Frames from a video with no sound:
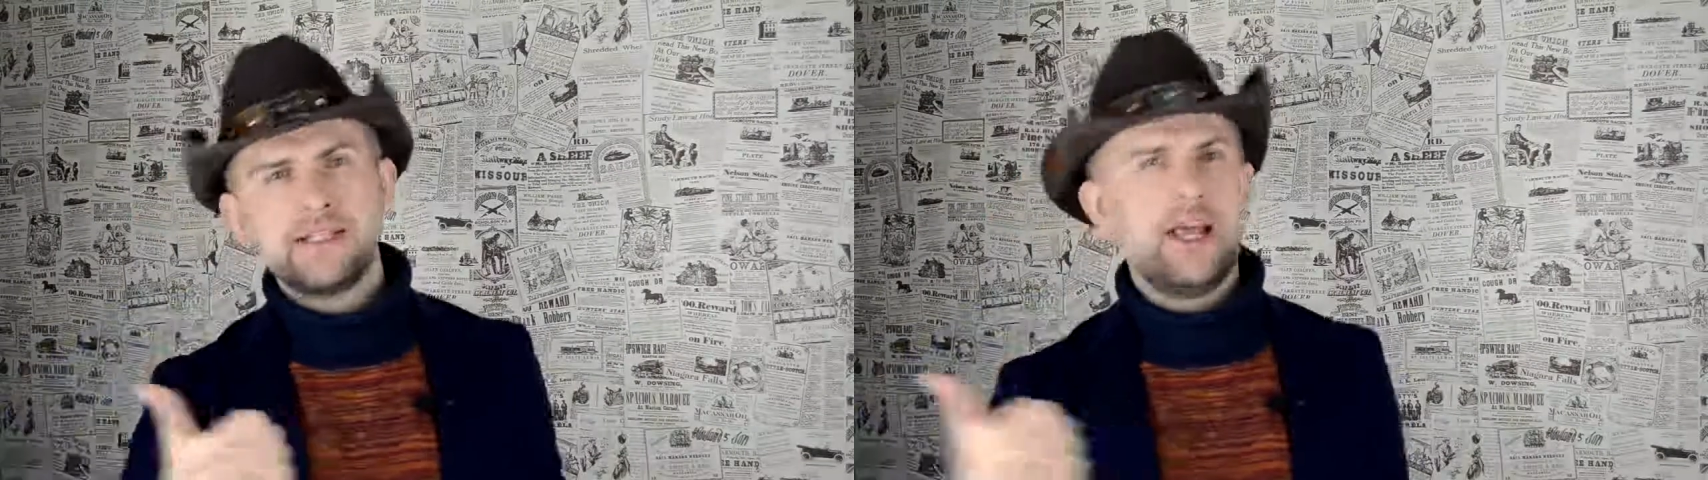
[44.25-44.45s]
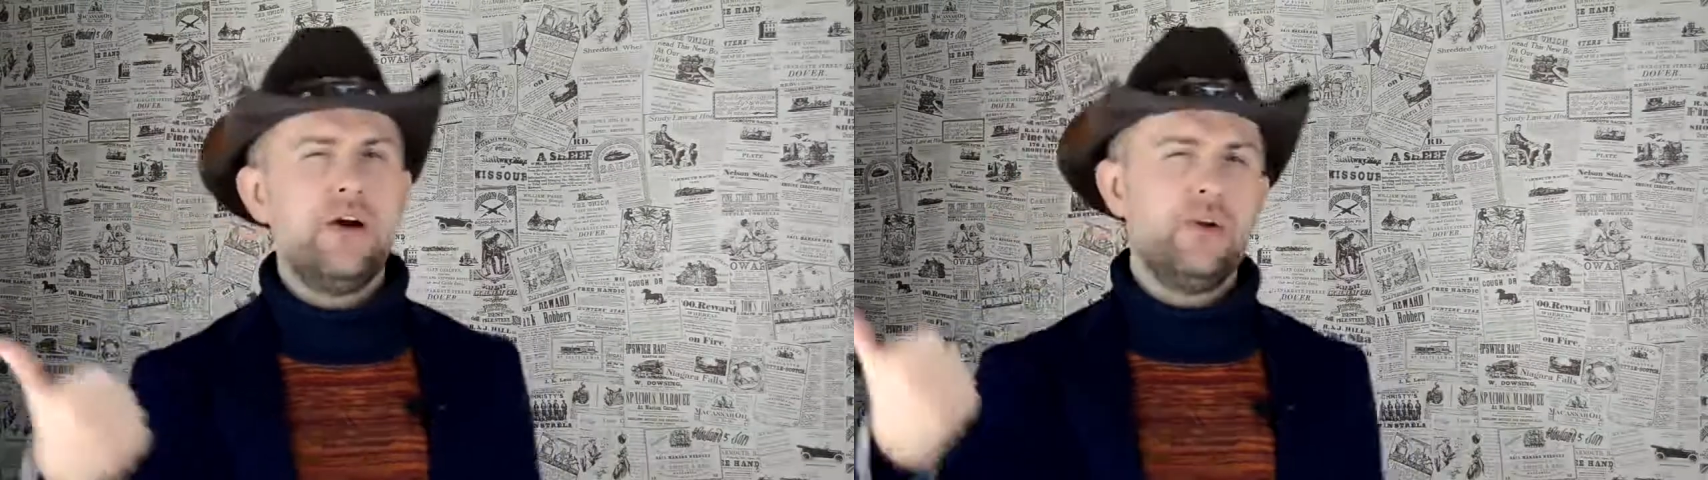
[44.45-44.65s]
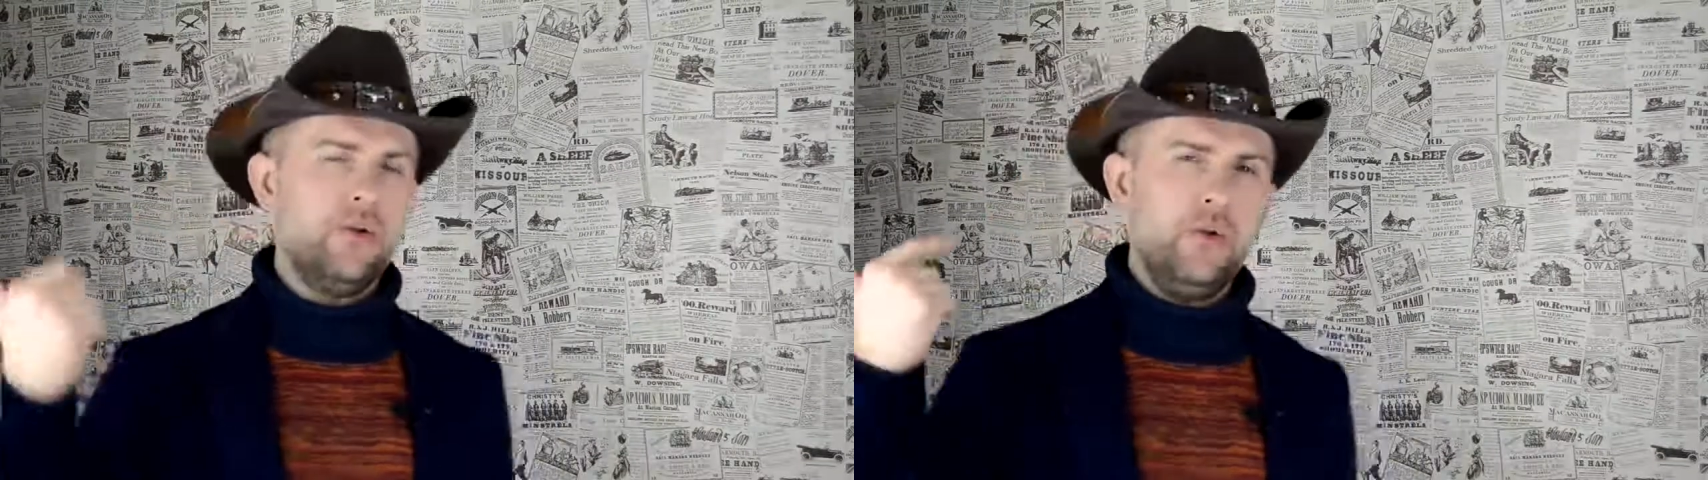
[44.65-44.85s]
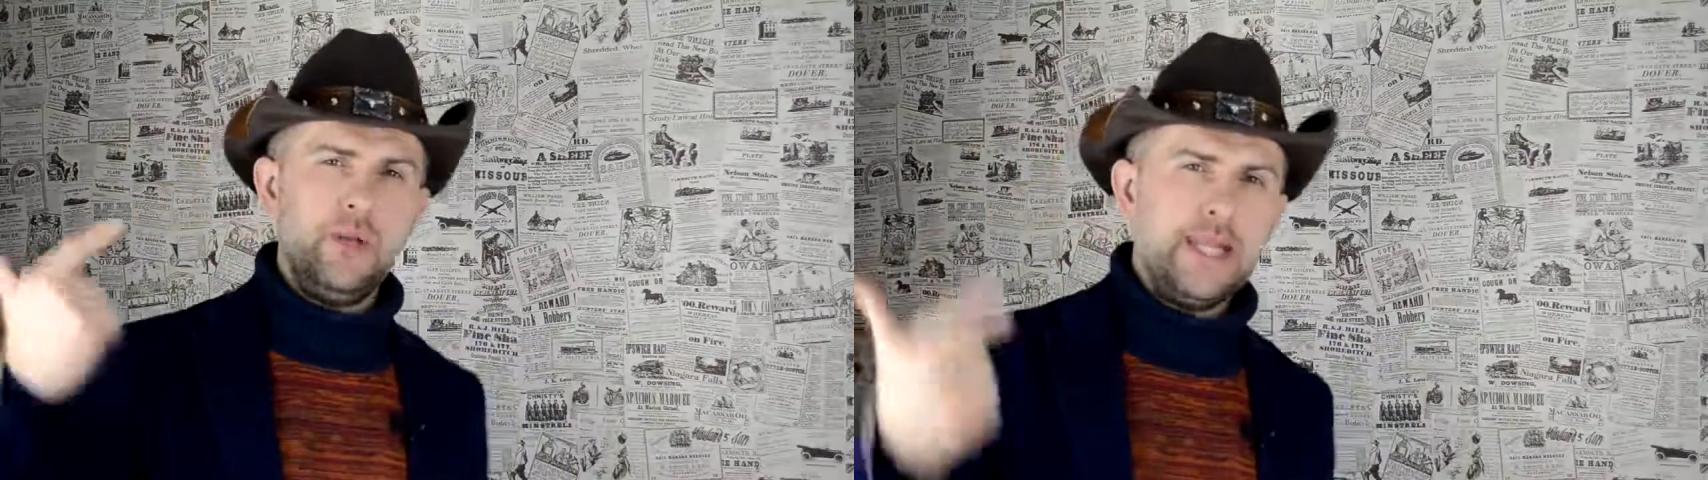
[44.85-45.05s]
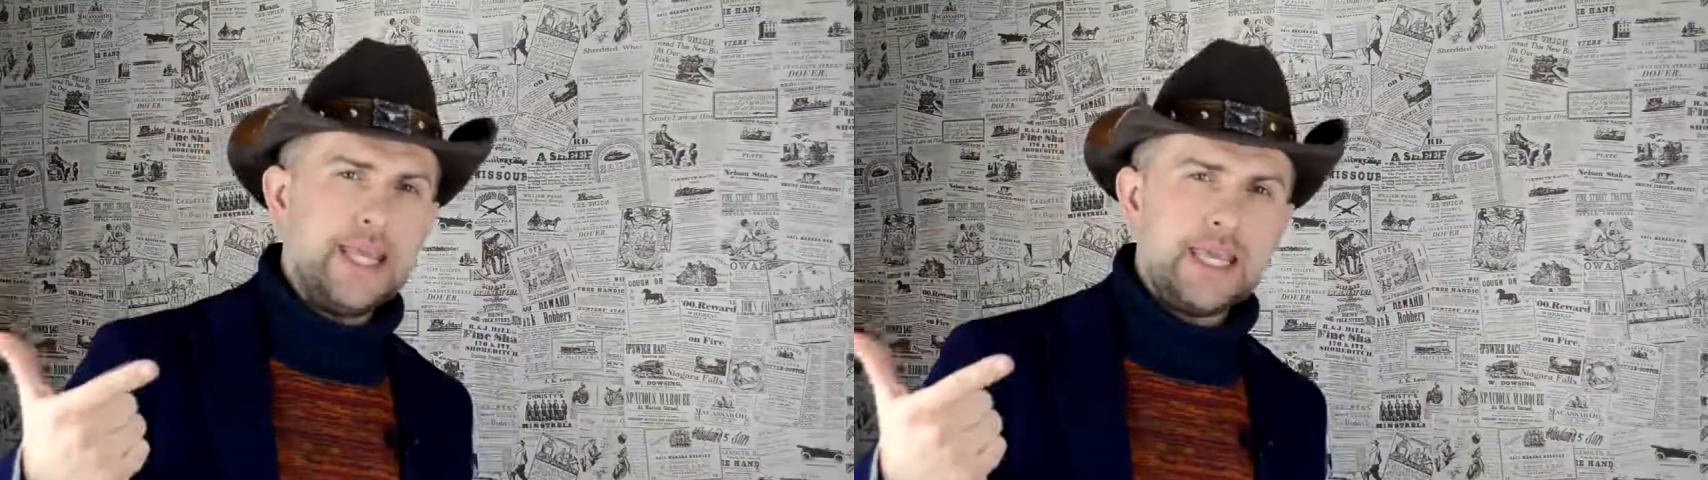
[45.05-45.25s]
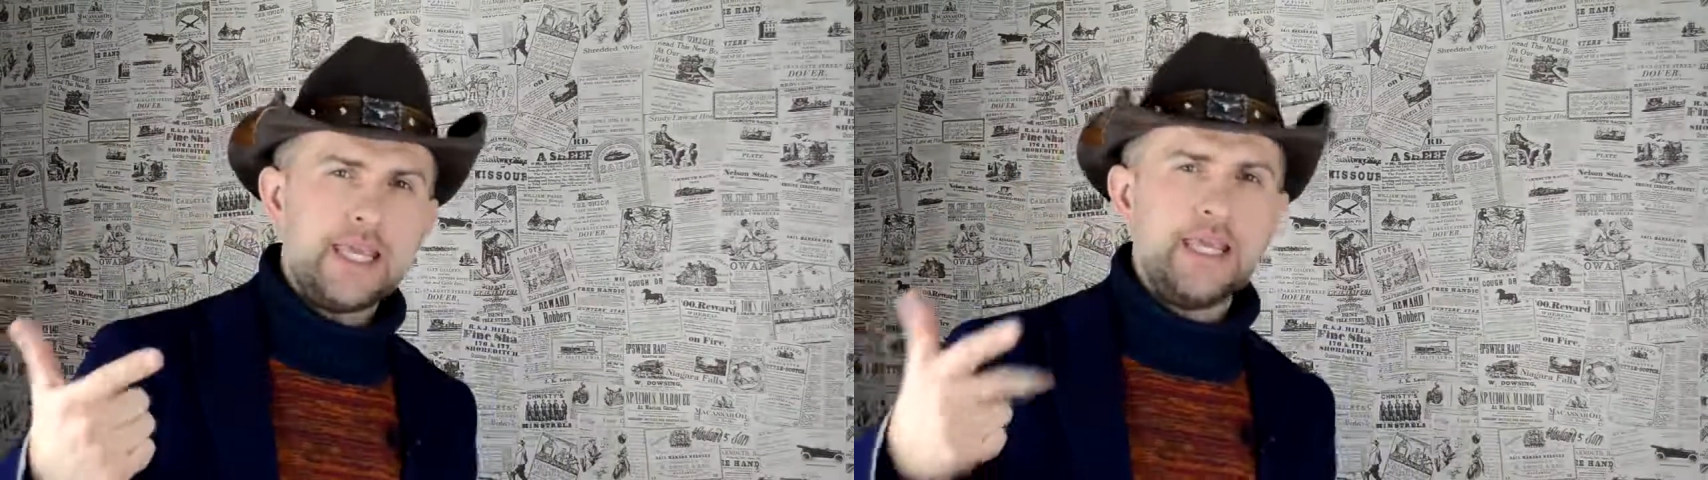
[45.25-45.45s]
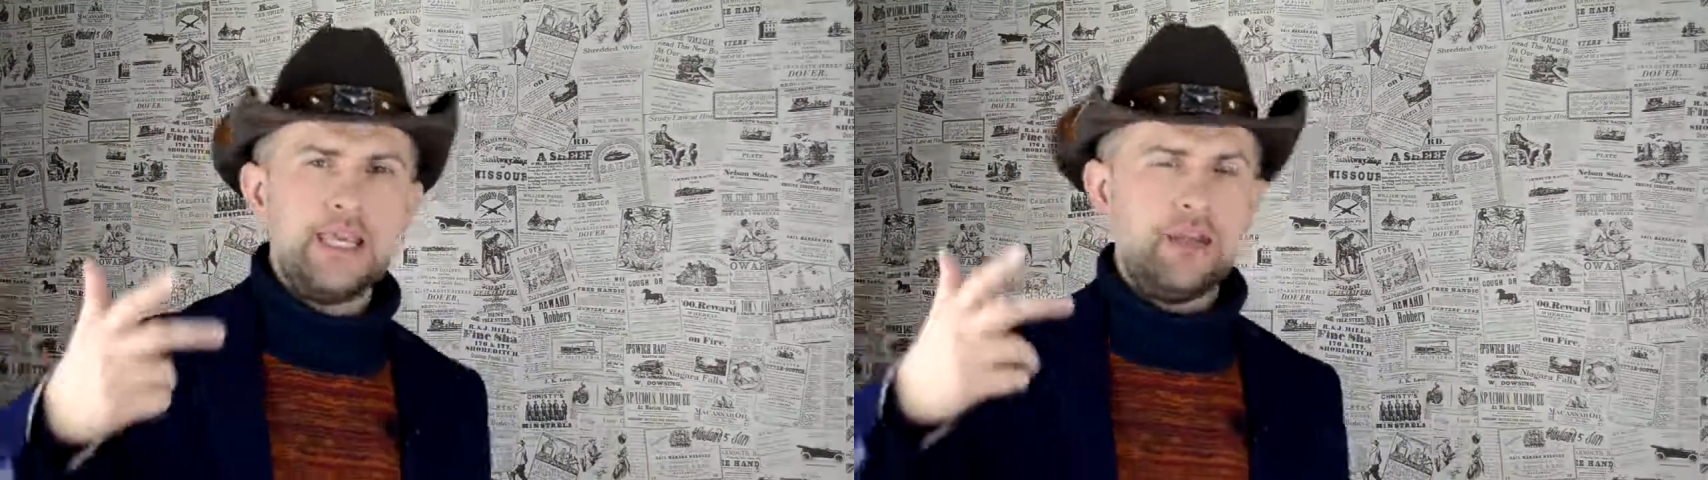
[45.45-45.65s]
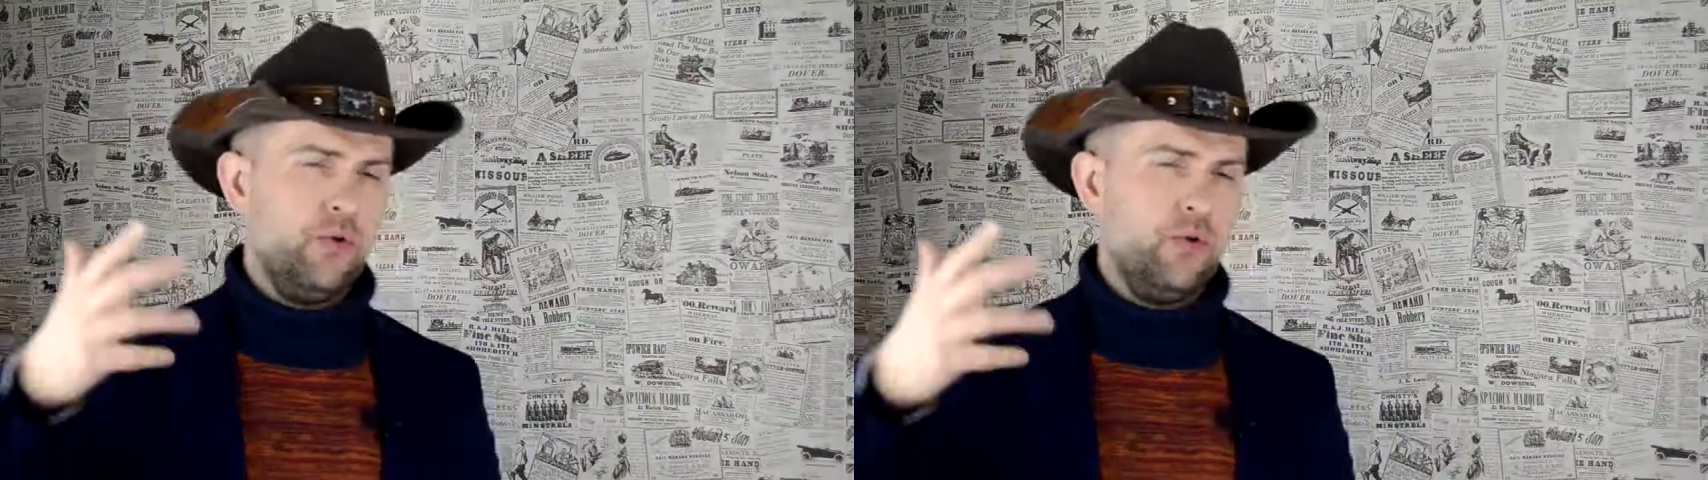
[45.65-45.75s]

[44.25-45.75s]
sound or linking